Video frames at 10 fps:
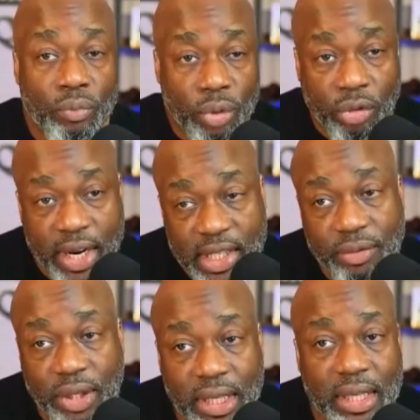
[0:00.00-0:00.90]

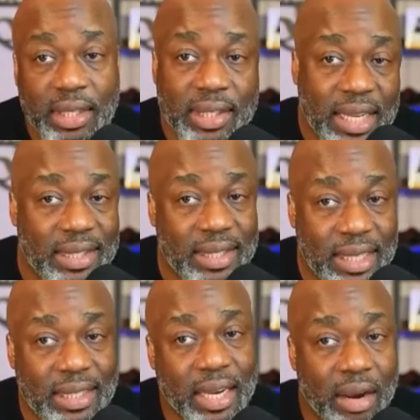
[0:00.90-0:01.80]
Progressively, these things,
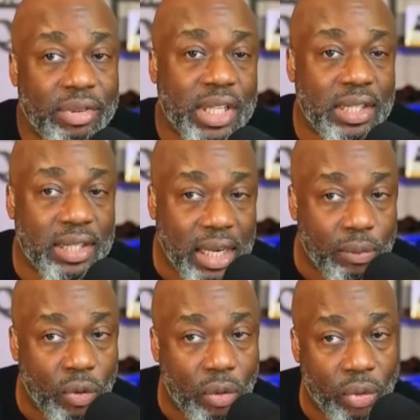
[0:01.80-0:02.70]
these conversations get
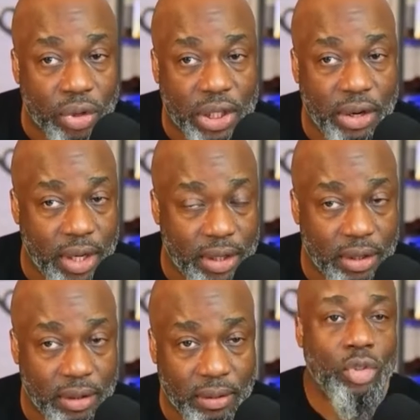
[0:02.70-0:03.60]
more and more serious.
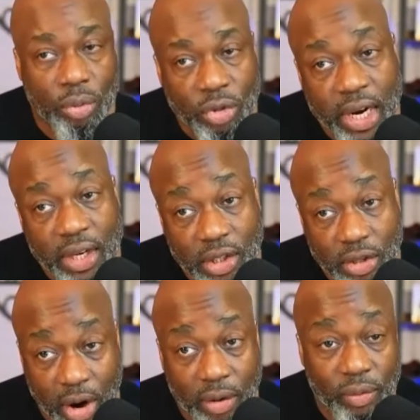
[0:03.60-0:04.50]
So I'm trying to
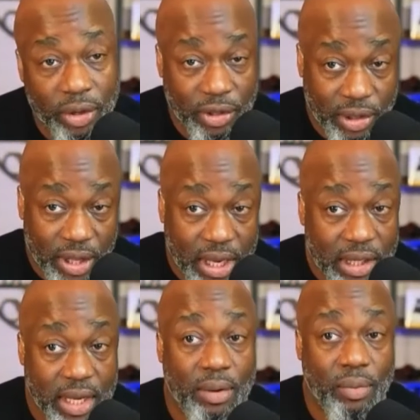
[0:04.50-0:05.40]
start with the
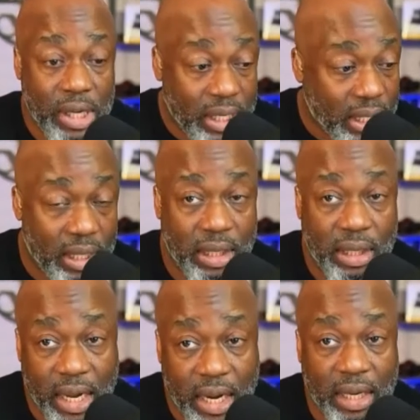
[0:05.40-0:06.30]
things that we can
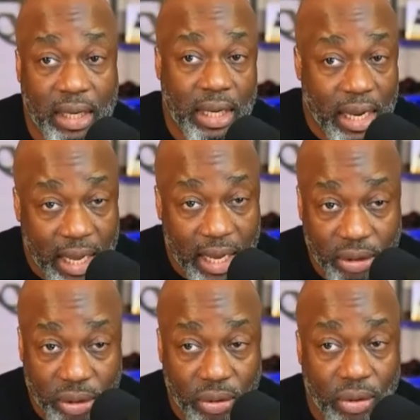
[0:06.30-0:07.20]
kind of get a
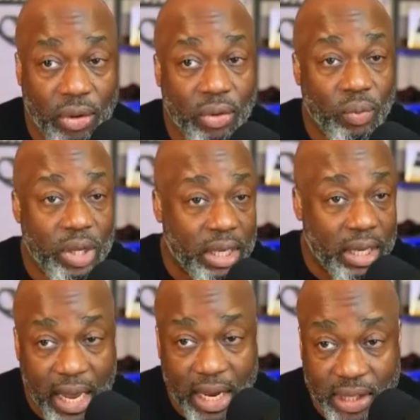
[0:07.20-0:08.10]
handle on, we can
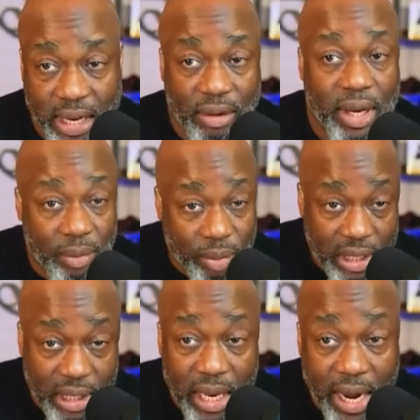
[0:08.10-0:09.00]
hash out like we
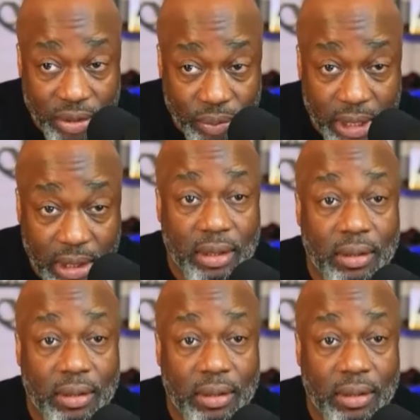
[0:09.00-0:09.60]
did last week,